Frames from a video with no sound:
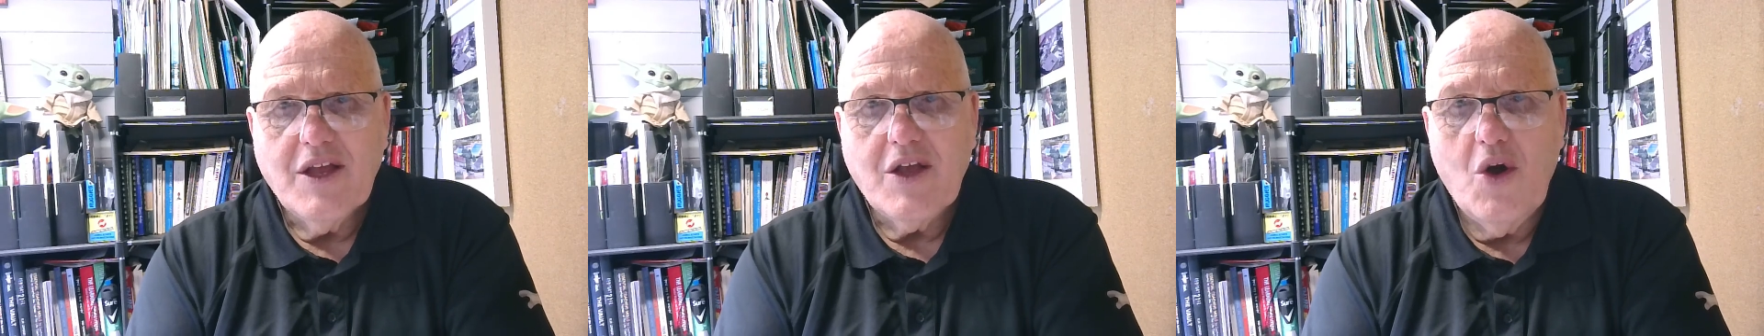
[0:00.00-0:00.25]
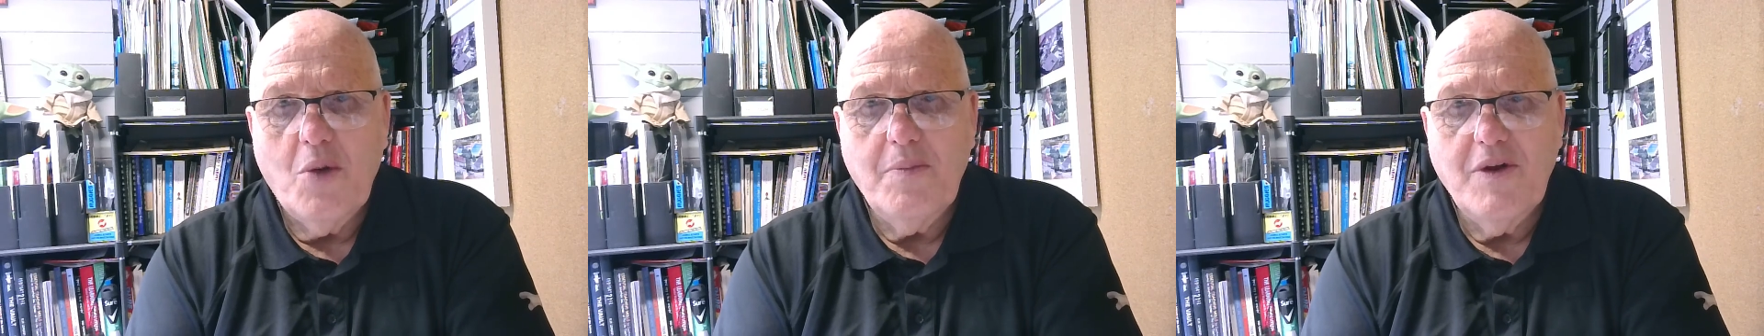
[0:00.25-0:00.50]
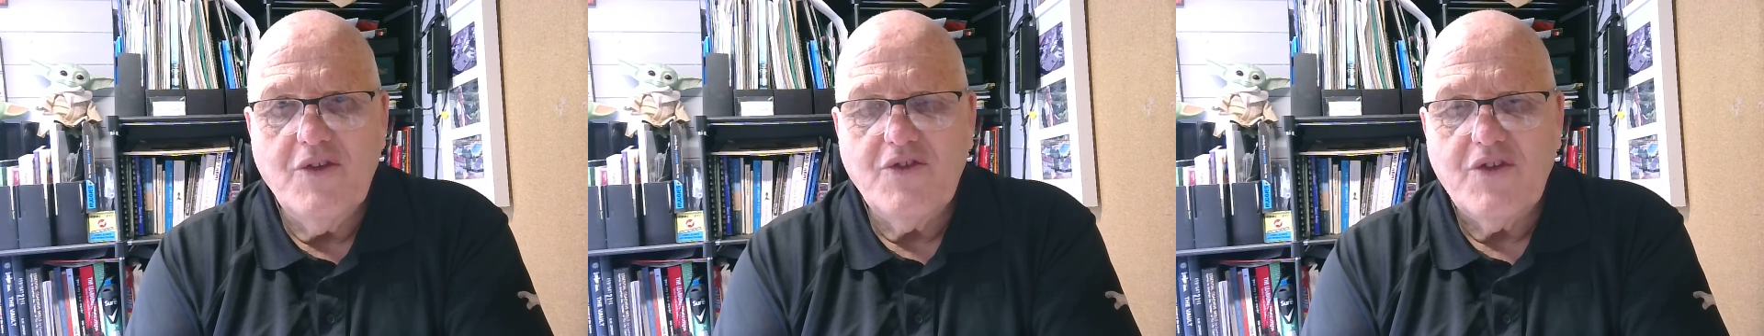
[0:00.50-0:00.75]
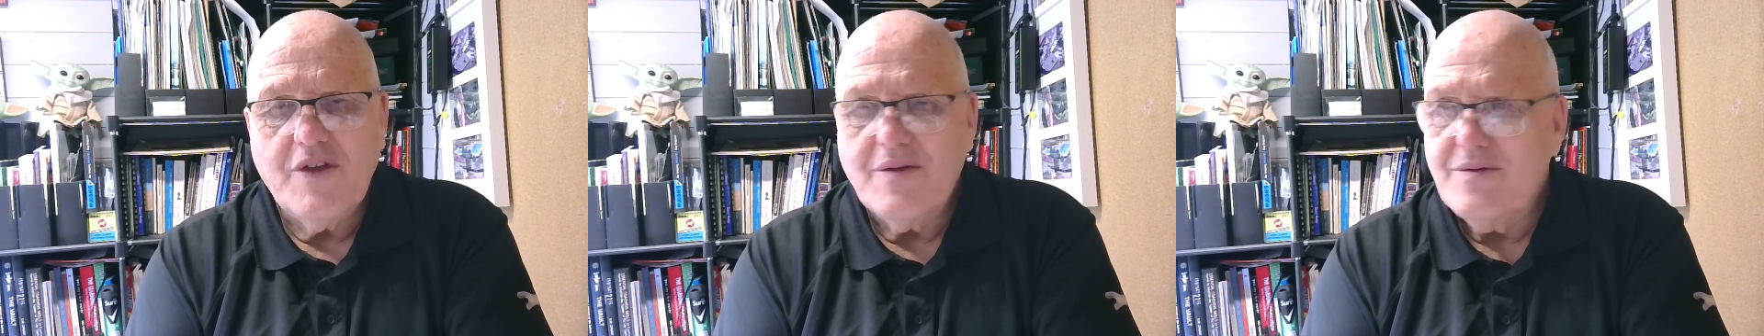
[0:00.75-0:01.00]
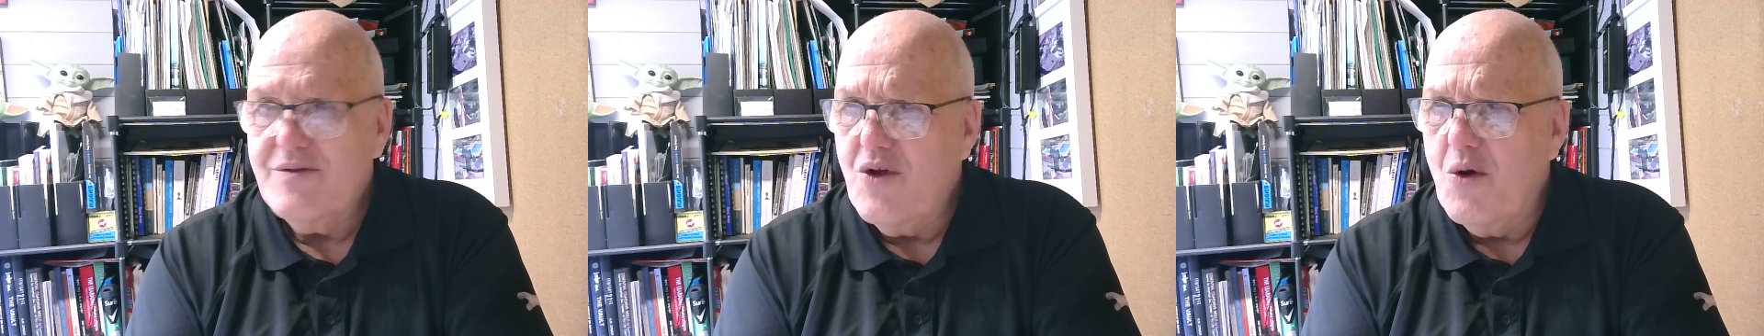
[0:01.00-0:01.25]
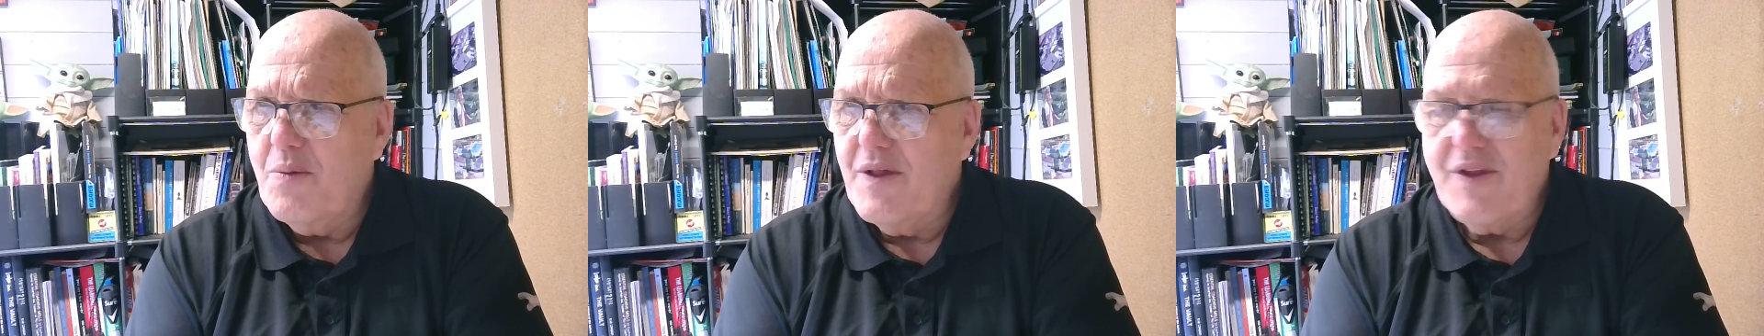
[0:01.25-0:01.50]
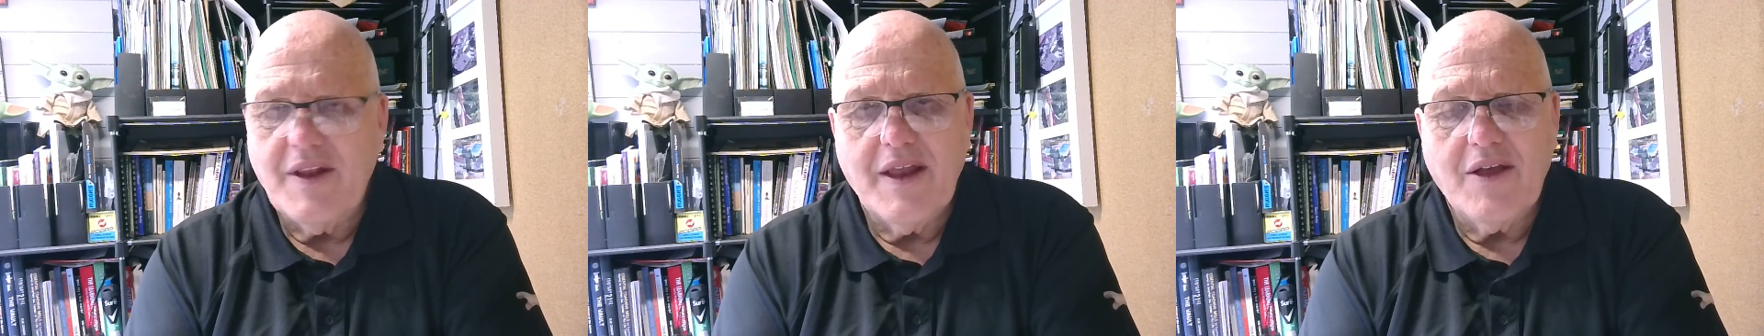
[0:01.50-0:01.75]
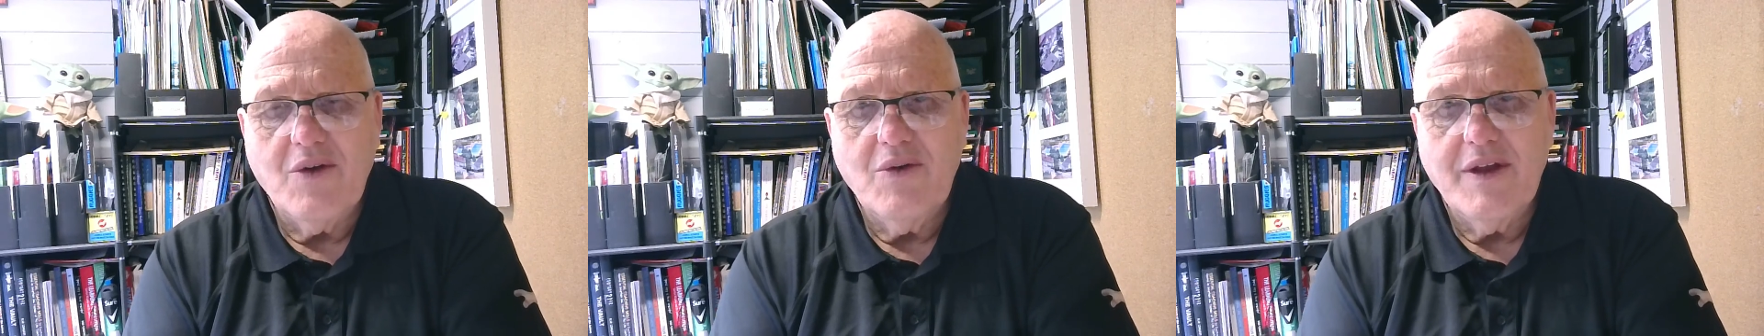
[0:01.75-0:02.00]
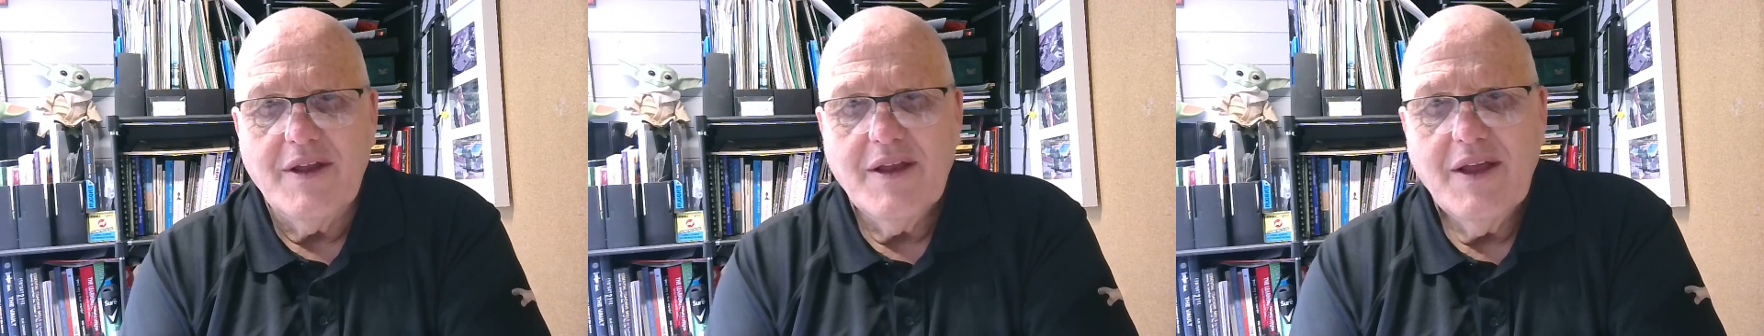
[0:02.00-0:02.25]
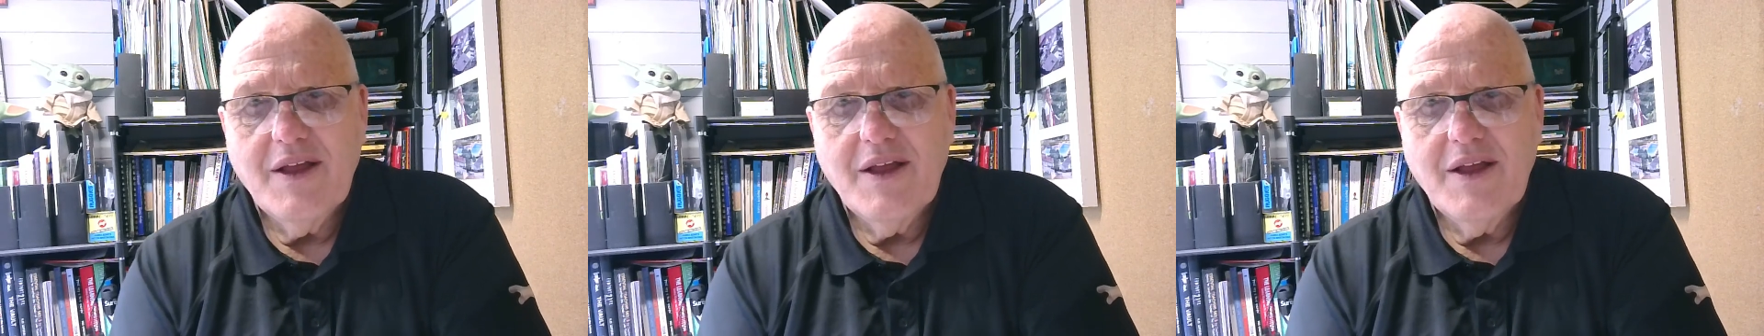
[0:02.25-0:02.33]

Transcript: Cobbler's Knob, I think they call it,